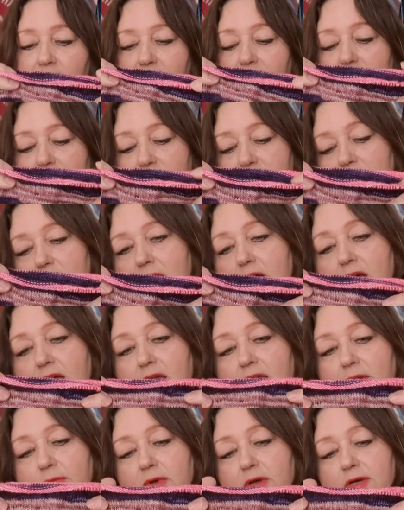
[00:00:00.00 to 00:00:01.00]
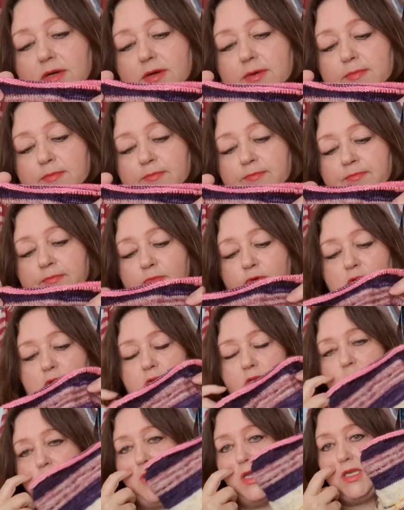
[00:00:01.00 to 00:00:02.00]
This I put
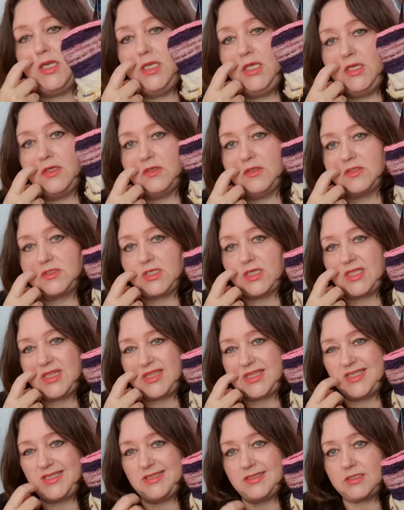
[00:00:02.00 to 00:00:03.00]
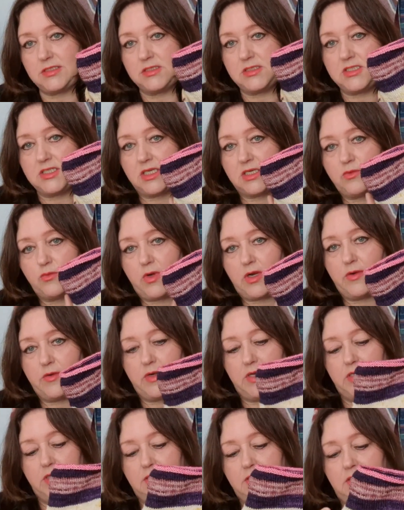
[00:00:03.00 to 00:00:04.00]
on my needles, I think in
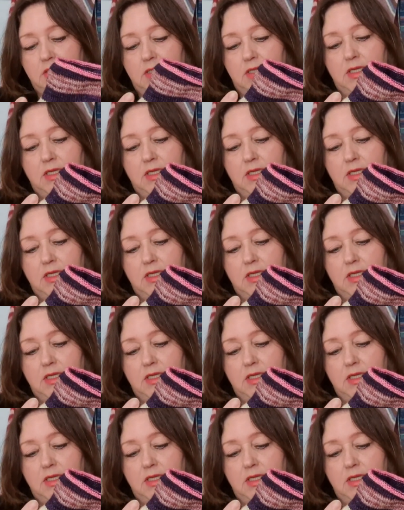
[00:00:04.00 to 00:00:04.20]
January.